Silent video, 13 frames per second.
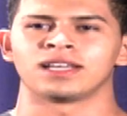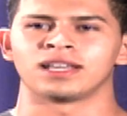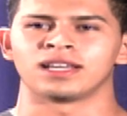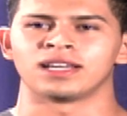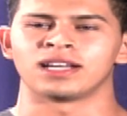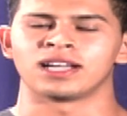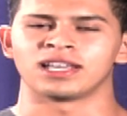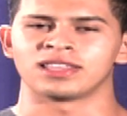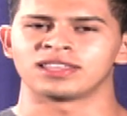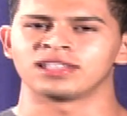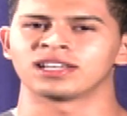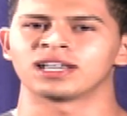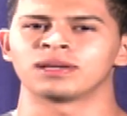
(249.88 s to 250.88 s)
And I
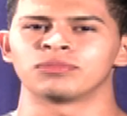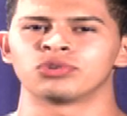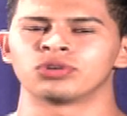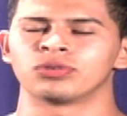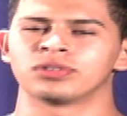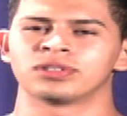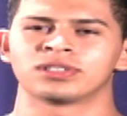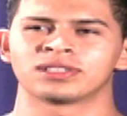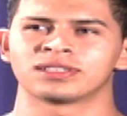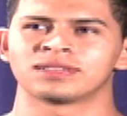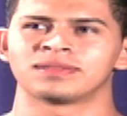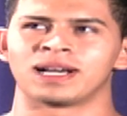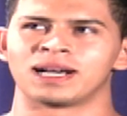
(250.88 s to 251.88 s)
think
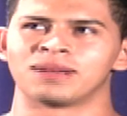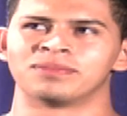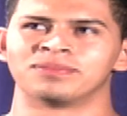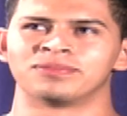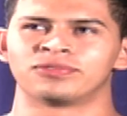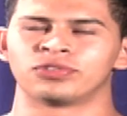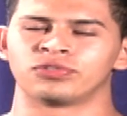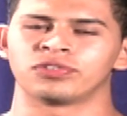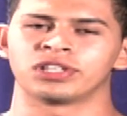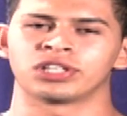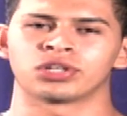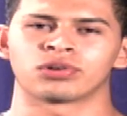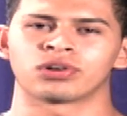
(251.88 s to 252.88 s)
I'm
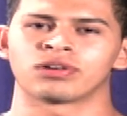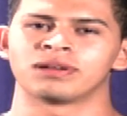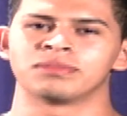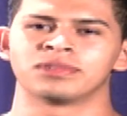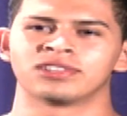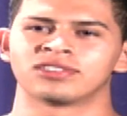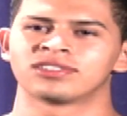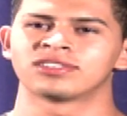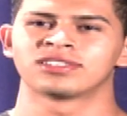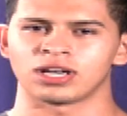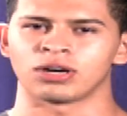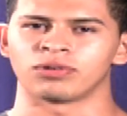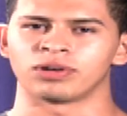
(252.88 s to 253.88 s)
fulfilling the requirements.
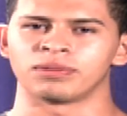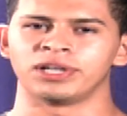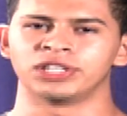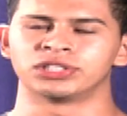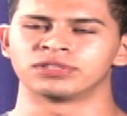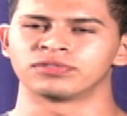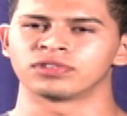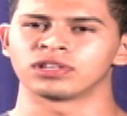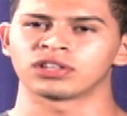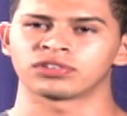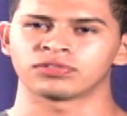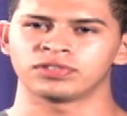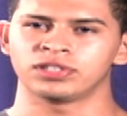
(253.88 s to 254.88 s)
I want to major in
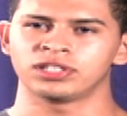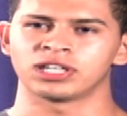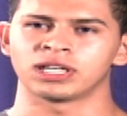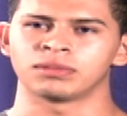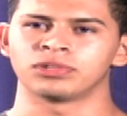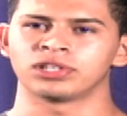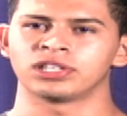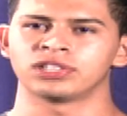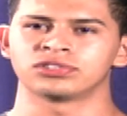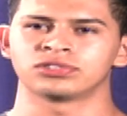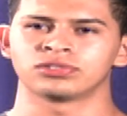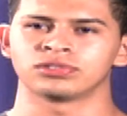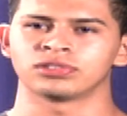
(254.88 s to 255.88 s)
philosophy, and I'm looking
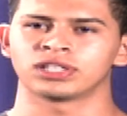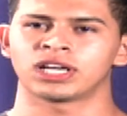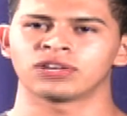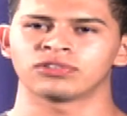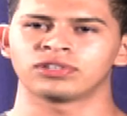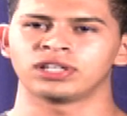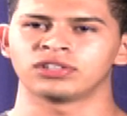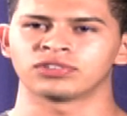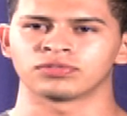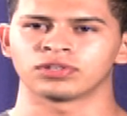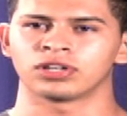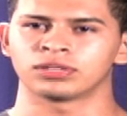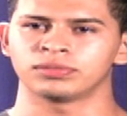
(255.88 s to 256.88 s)
into the Cal States
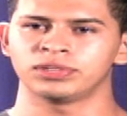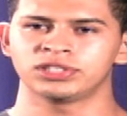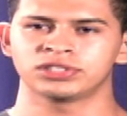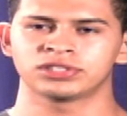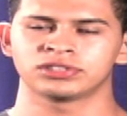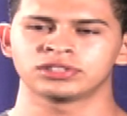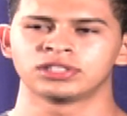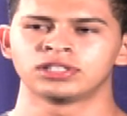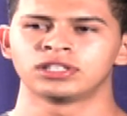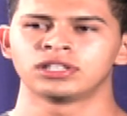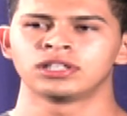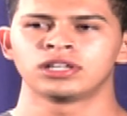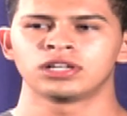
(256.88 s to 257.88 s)
of Long Beach,
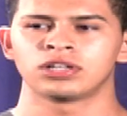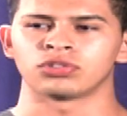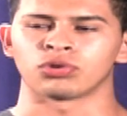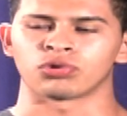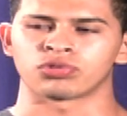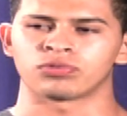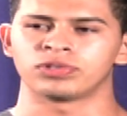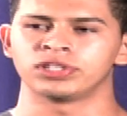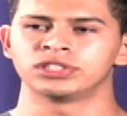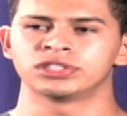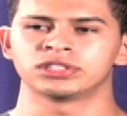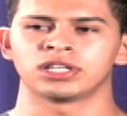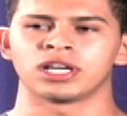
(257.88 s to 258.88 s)

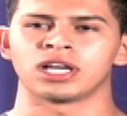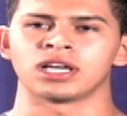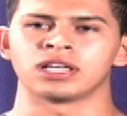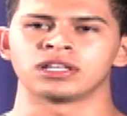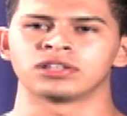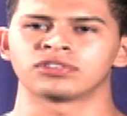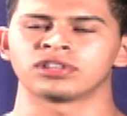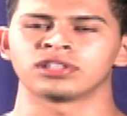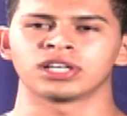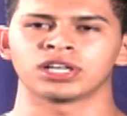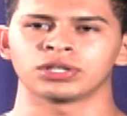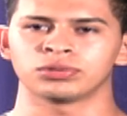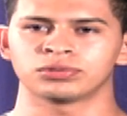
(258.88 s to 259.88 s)
Northridge, and San
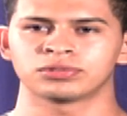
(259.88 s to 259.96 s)
Diego.